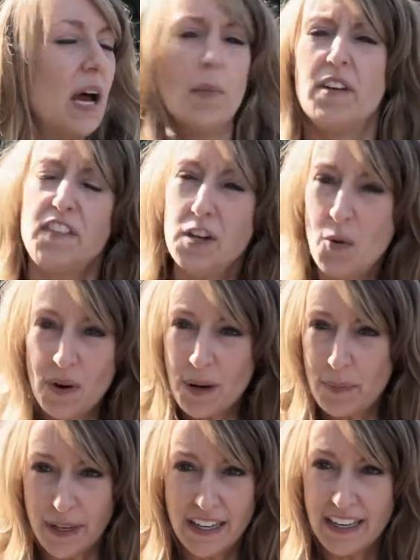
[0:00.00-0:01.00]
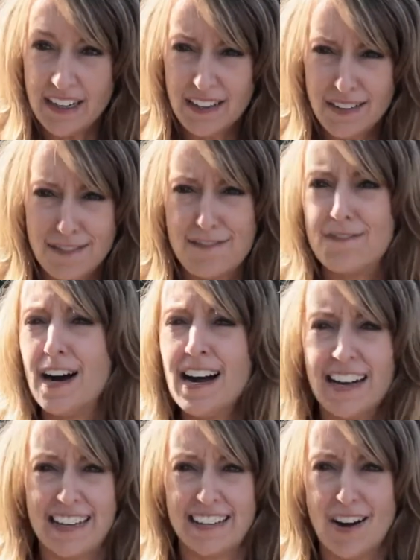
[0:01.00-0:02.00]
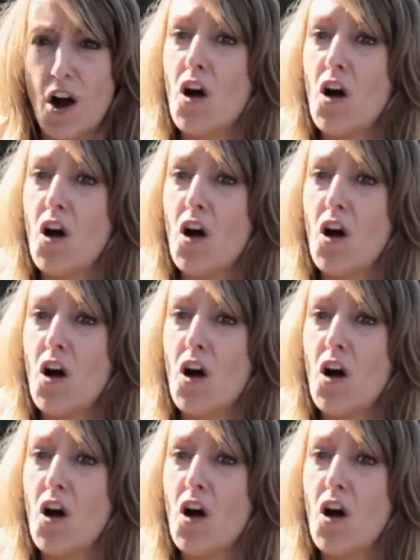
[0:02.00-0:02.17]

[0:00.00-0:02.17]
But if you don't want to be here, fine.